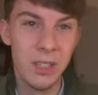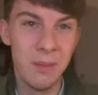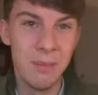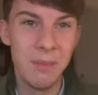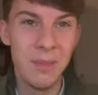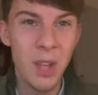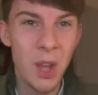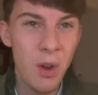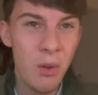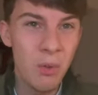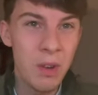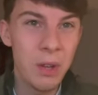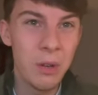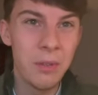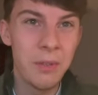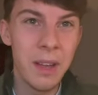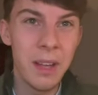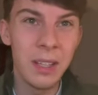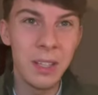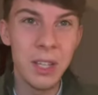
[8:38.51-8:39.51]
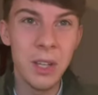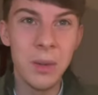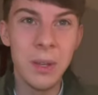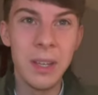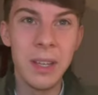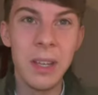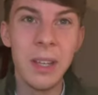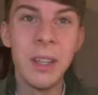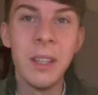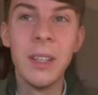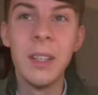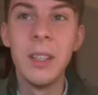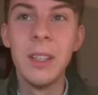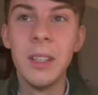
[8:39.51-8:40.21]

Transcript: No real value here.